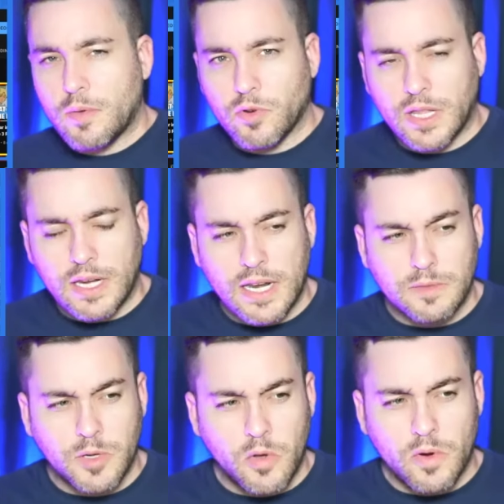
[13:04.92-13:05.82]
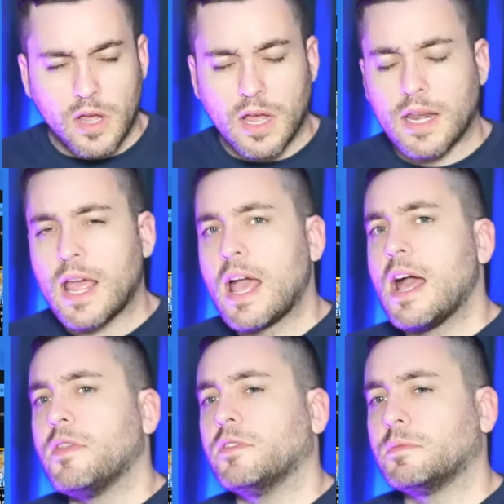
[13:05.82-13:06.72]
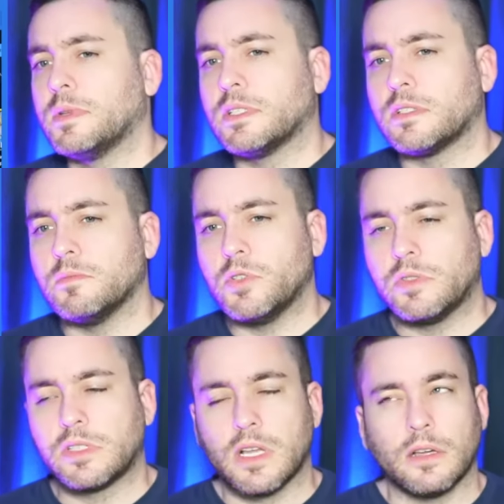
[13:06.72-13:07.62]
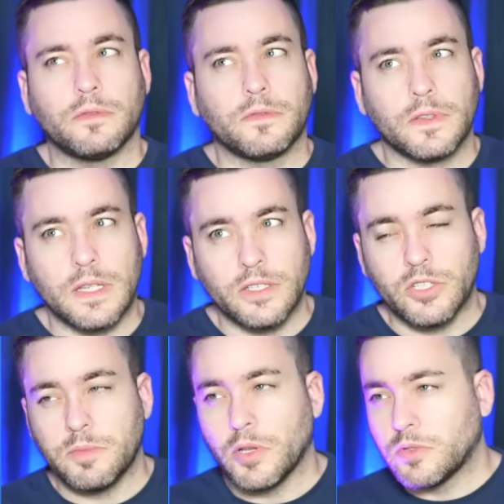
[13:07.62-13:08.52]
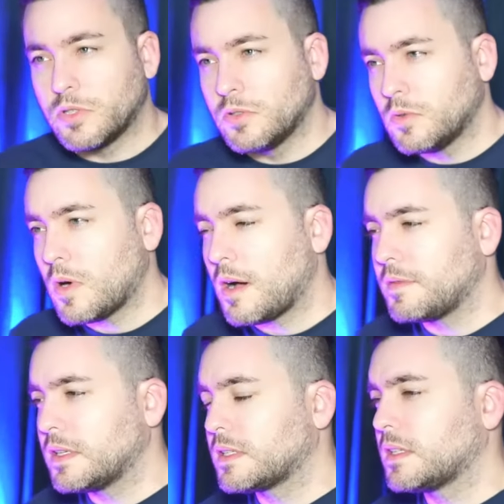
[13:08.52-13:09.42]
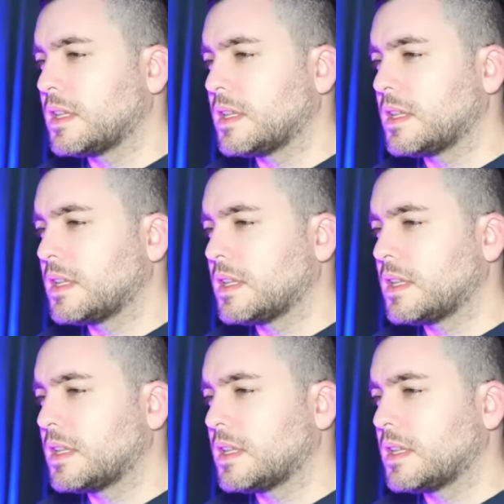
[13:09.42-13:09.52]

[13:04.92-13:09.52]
related has been going on. There's been some new stuff in GBO2, obviously.